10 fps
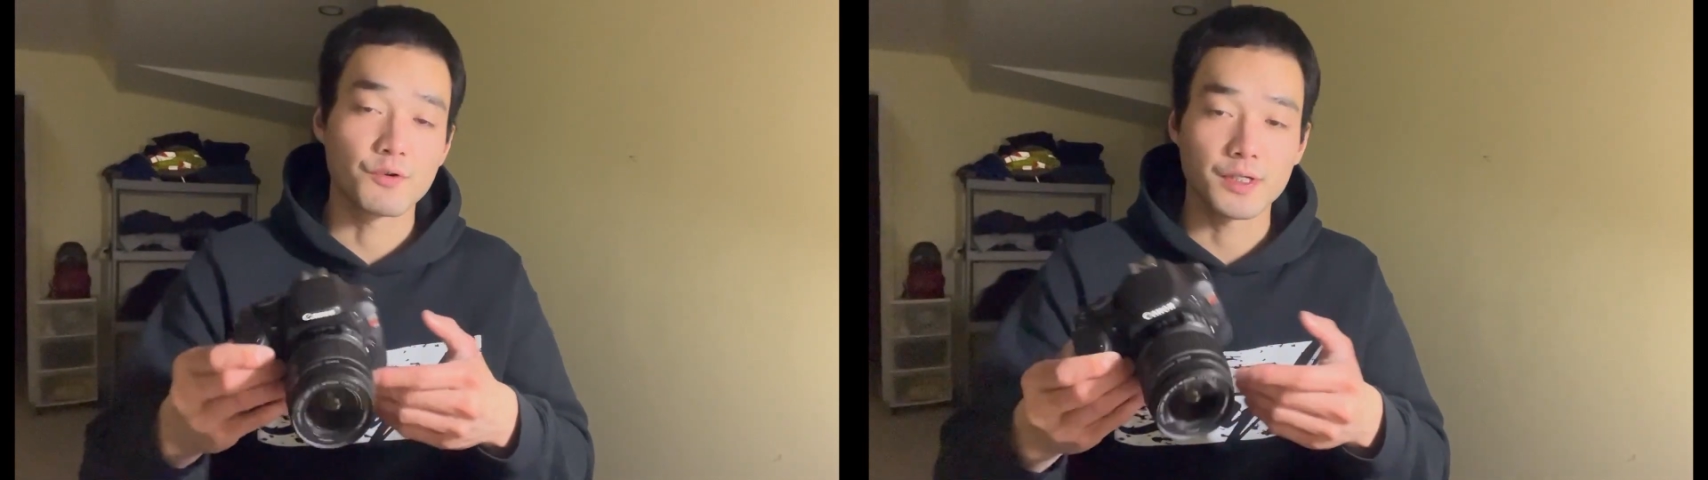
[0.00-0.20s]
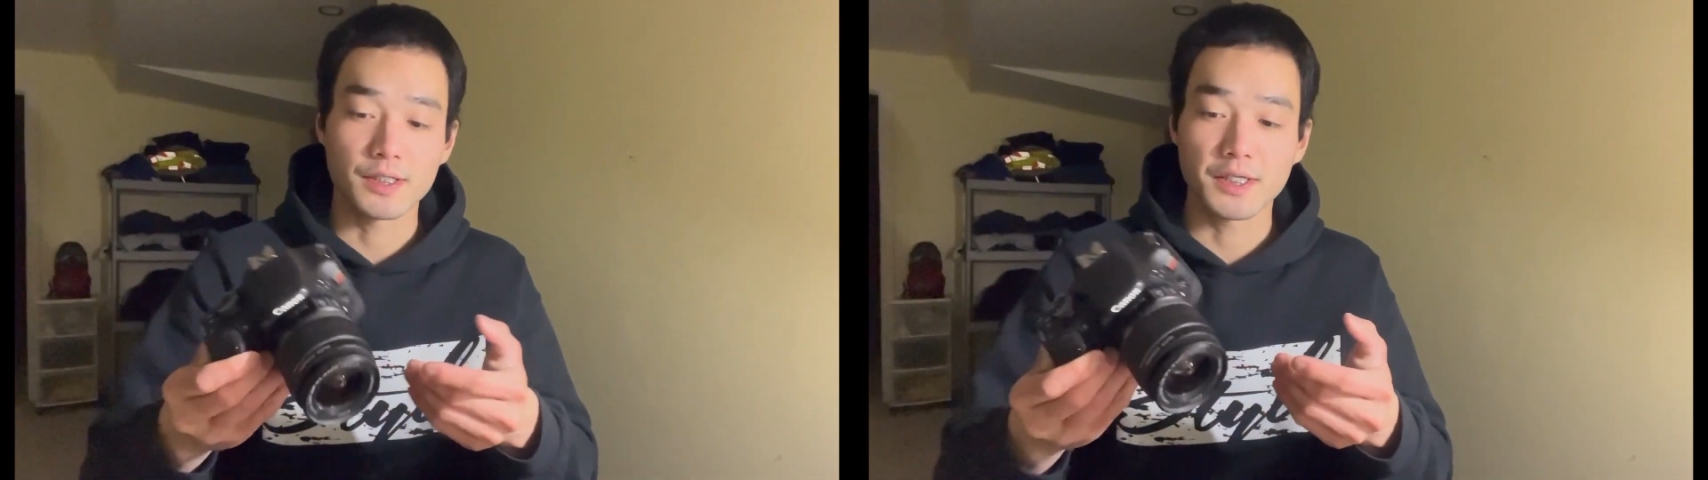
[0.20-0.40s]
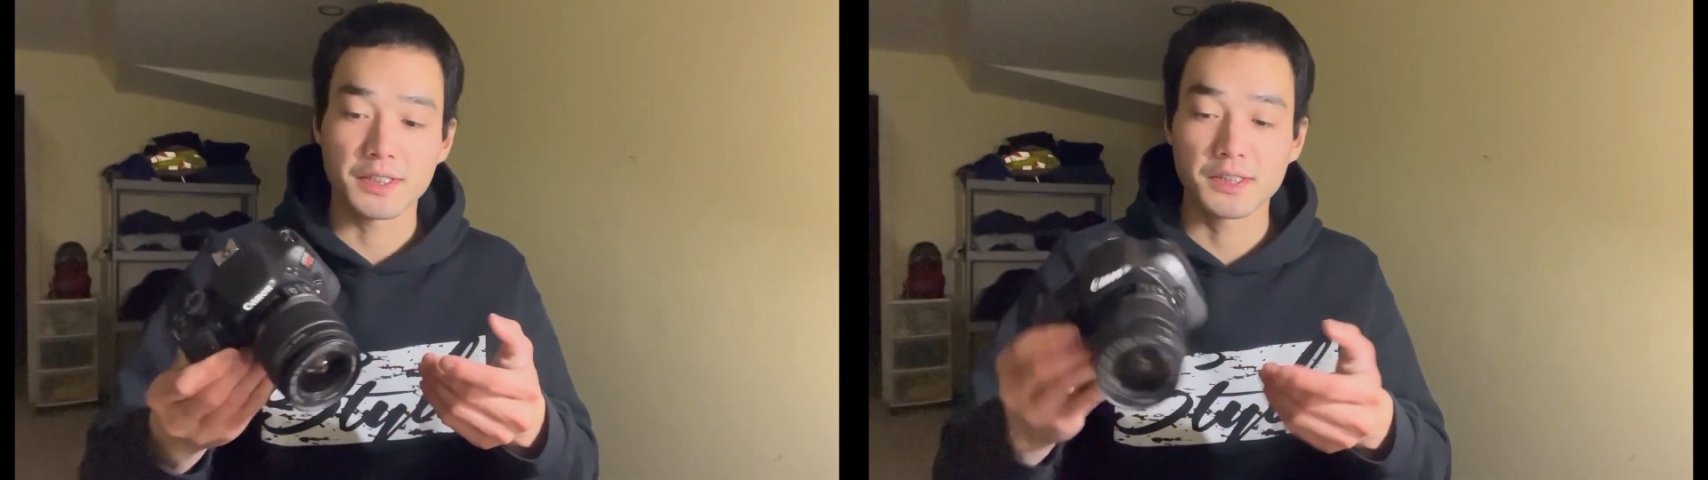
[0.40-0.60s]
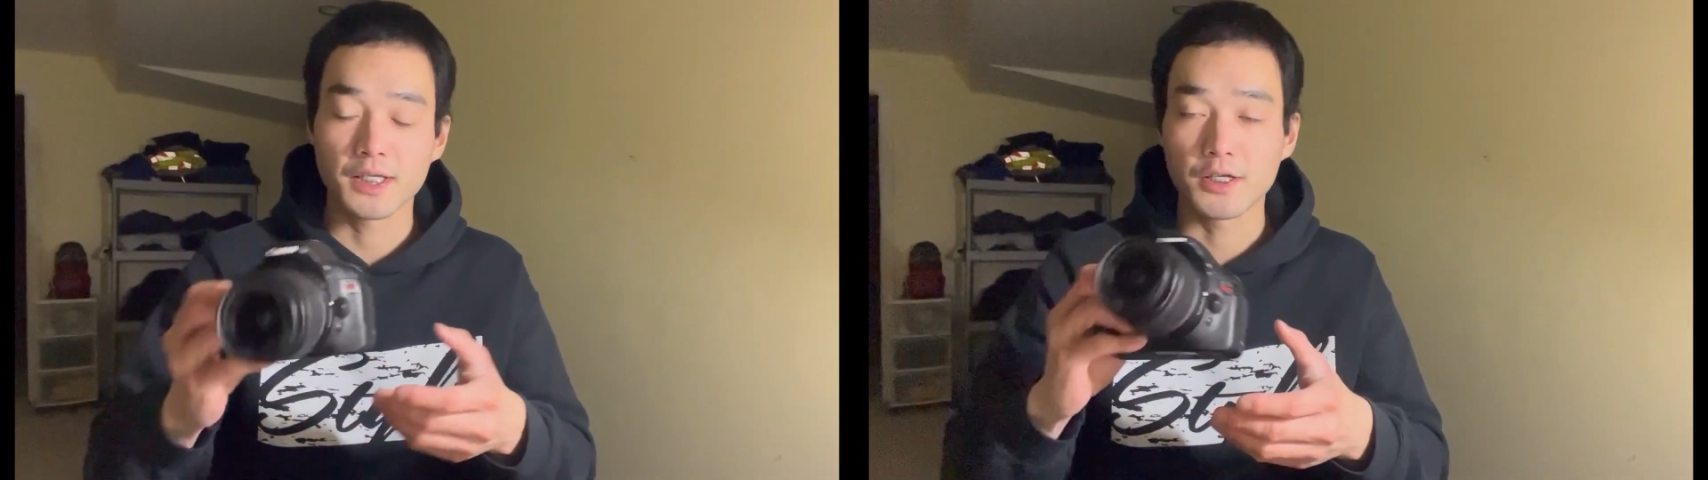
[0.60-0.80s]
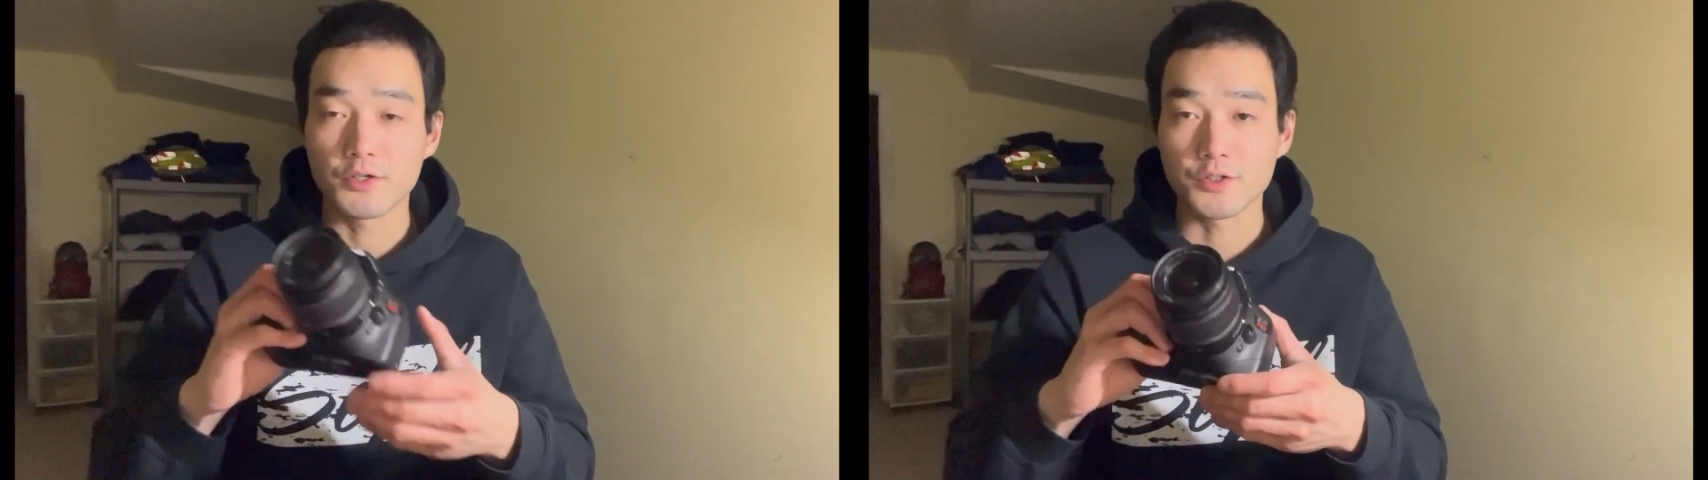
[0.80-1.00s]
than like
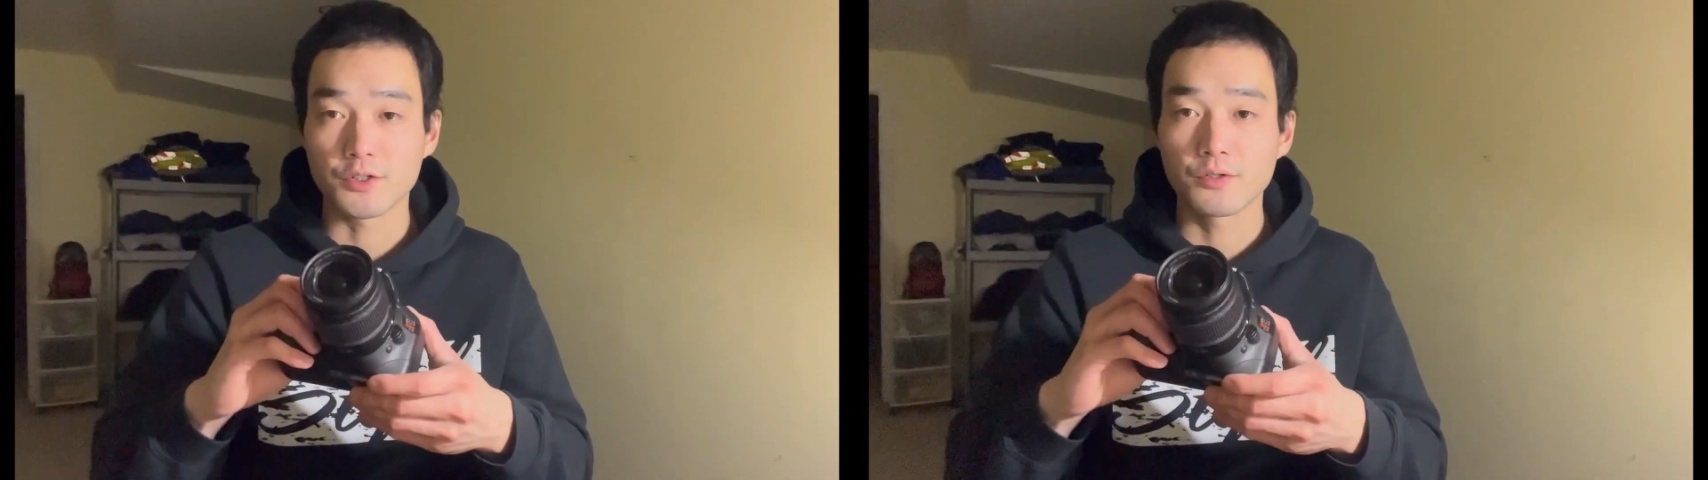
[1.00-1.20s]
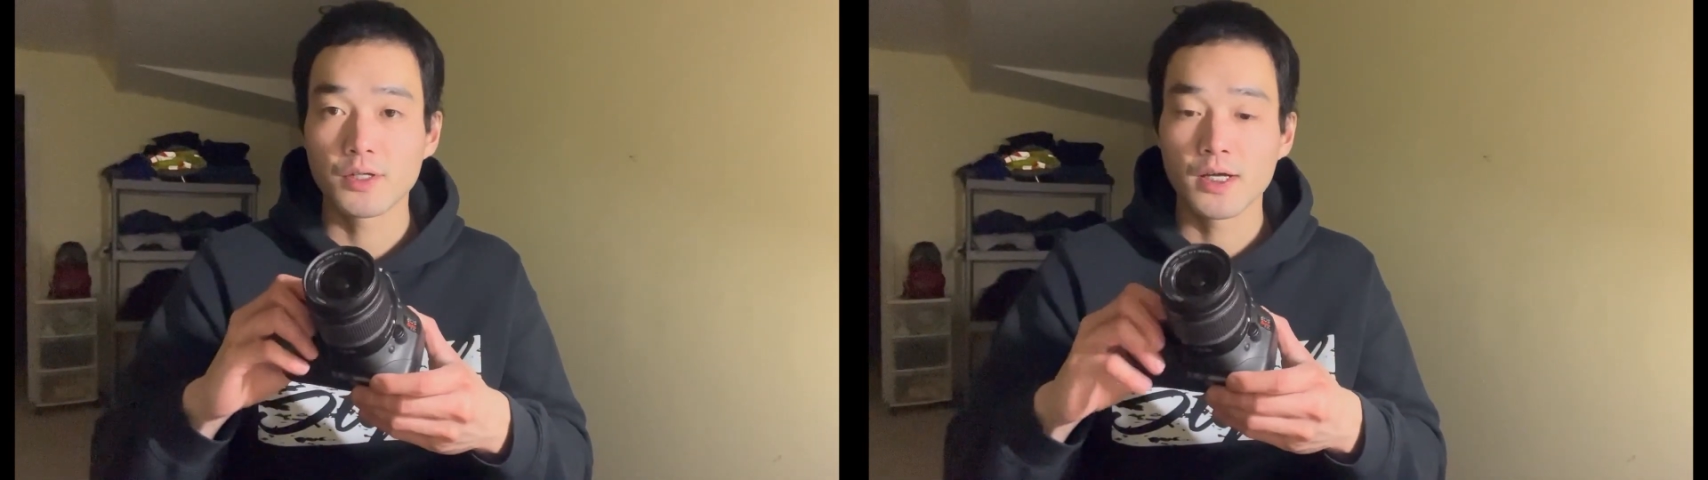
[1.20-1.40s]
10 years old.